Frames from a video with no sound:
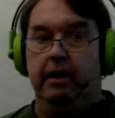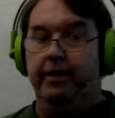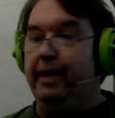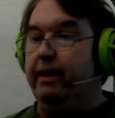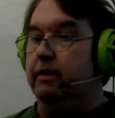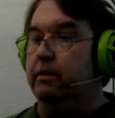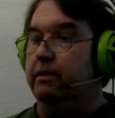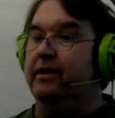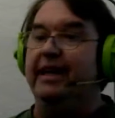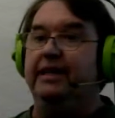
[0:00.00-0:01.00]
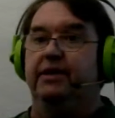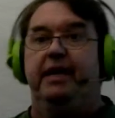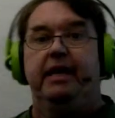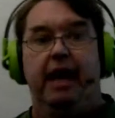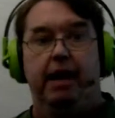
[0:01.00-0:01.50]
And then the next
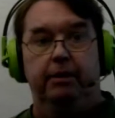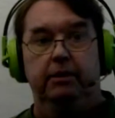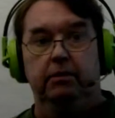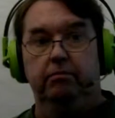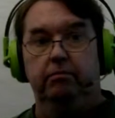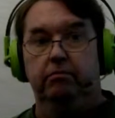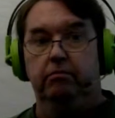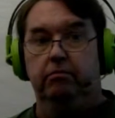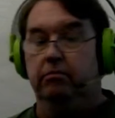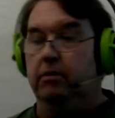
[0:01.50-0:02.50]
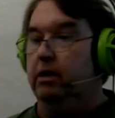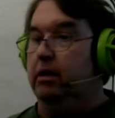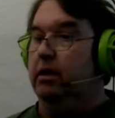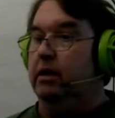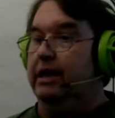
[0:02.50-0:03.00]
thing happened.
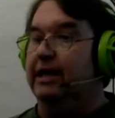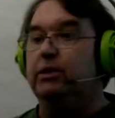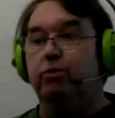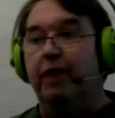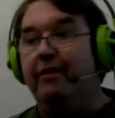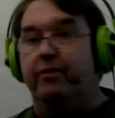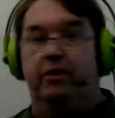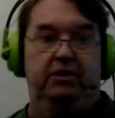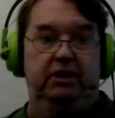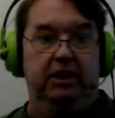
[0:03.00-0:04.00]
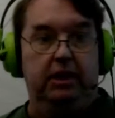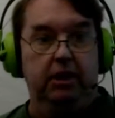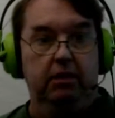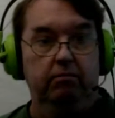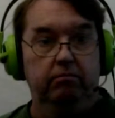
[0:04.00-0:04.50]
His wife got
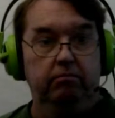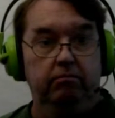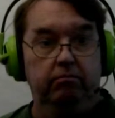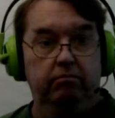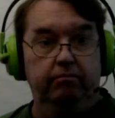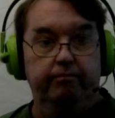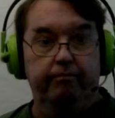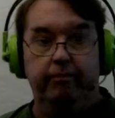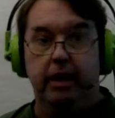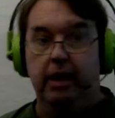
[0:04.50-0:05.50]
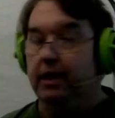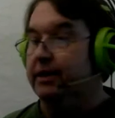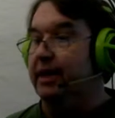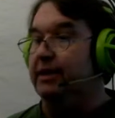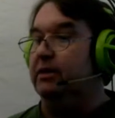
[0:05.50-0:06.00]
sick.
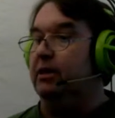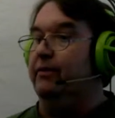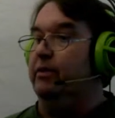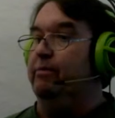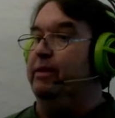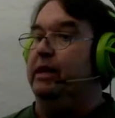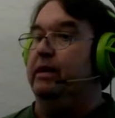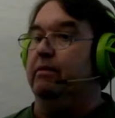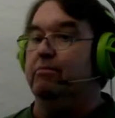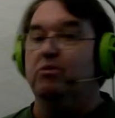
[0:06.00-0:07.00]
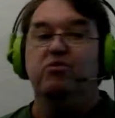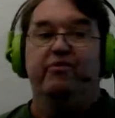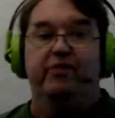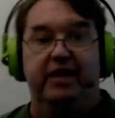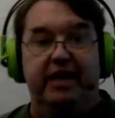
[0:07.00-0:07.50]
Just after being
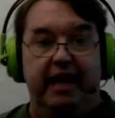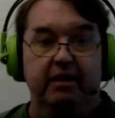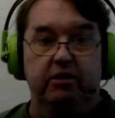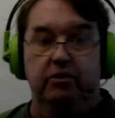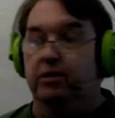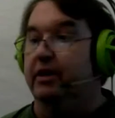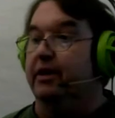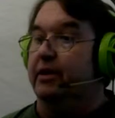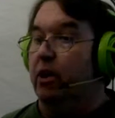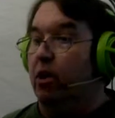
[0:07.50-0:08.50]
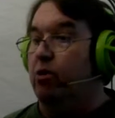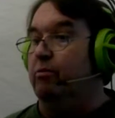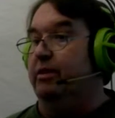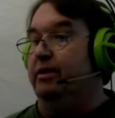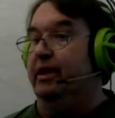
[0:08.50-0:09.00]
moved again to another
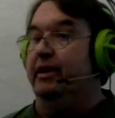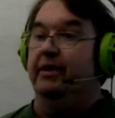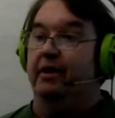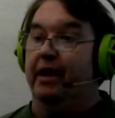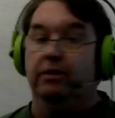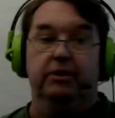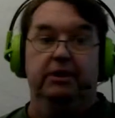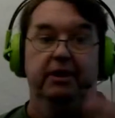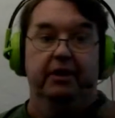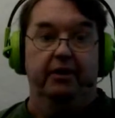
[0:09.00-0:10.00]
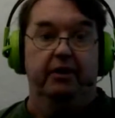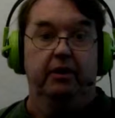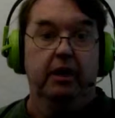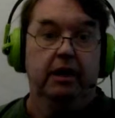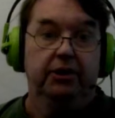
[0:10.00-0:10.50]
home and another house and another
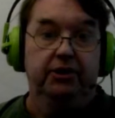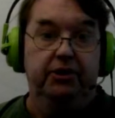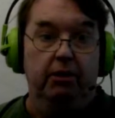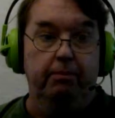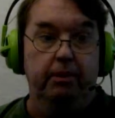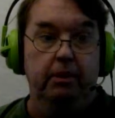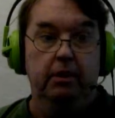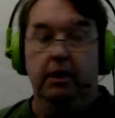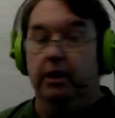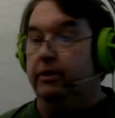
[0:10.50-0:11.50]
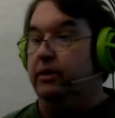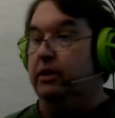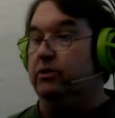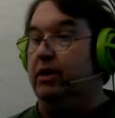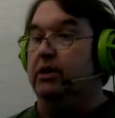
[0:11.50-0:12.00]
job,
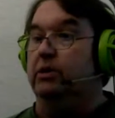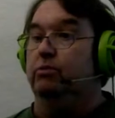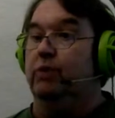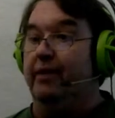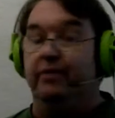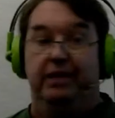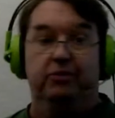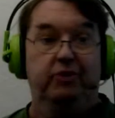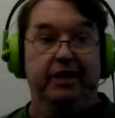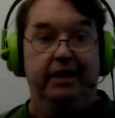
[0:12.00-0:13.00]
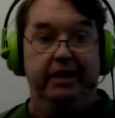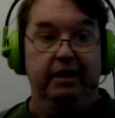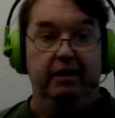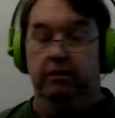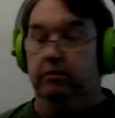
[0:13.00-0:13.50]
the trucker's wife got
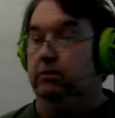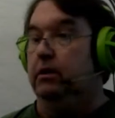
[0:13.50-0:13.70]
really ill.